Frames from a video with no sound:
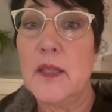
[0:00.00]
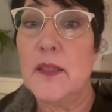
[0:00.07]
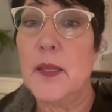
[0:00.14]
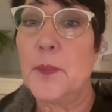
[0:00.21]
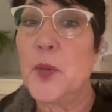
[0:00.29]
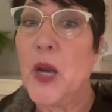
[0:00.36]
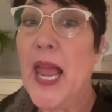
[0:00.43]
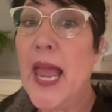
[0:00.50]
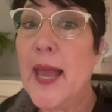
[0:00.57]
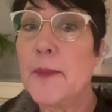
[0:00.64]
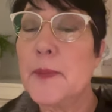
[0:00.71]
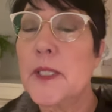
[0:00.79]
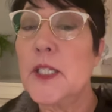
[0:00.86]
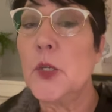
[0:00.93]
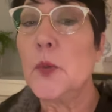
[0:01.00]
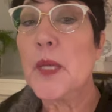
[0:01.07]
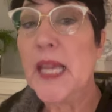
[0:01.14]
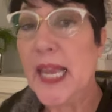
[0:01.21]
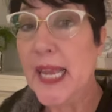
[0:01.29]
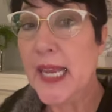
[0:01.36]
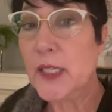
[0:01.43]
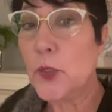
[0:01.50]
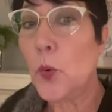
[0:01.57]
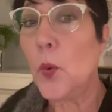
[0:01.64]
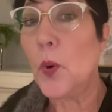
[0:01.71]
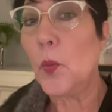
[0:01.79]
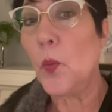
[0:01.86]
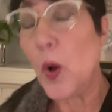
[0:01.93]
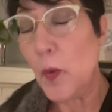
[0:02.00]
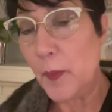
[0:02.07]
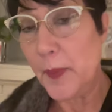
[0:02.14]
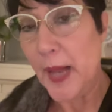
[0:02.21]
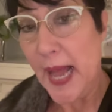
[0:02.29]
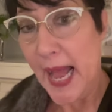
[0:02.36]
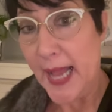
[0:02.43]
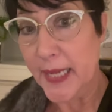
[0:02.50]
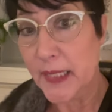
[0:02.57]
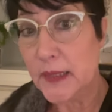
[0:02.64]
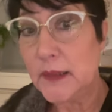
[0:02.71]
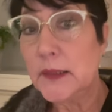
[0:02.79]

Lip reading: that perhaps you can't or won't buy,